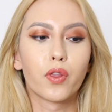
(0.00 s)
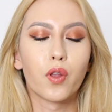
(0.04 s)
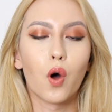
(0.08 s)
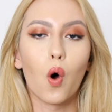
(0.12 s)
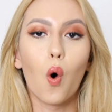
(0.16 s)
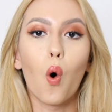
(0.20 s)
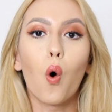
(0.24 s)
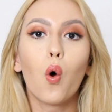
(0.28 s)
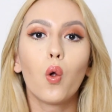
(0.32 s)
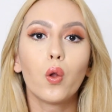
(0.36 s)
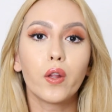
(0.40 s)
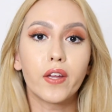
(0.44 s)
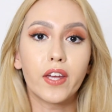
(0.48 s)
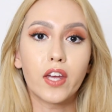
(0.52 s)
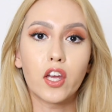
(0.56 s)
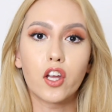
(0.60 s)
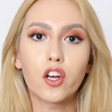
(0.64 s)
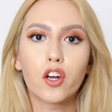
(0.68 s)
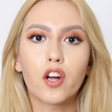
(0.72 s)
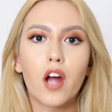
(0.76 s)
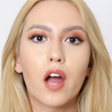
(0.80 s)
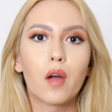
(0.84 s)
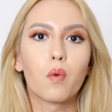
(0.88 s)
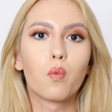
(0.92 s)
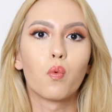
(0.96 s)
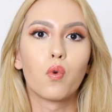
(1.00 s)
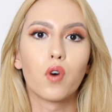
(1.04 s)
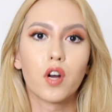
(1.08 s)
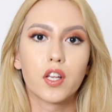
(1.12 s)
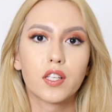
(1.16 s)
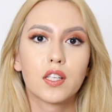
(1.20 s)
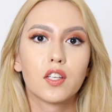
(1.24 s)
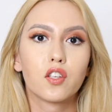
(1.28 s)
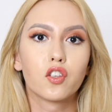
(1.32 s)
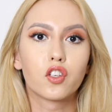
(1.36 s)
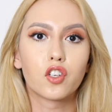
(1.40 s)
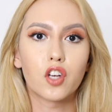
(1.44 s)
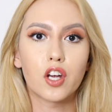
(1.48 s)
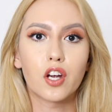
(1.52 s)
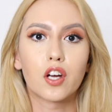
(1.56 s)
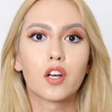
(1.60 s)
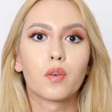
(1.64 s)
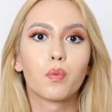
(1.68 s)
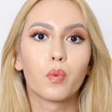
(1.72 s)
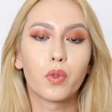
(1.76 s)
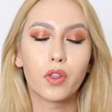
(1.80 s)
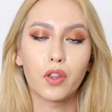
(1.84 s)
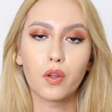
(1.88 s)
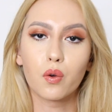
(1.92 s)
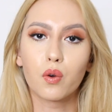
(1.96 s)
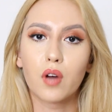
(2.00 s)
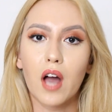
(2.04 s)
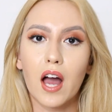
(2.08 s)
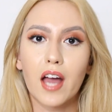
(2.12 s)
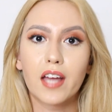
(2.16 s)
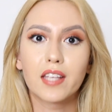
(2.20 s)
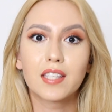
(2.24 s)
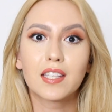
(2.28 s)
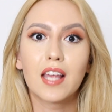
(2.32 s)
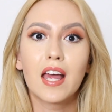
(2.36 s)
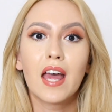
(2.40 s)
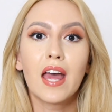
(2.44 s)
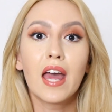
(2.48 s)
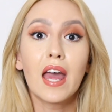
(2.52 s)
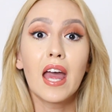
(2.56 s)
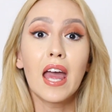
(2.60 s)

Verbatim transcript: the whole year i wasn't sharing with you guys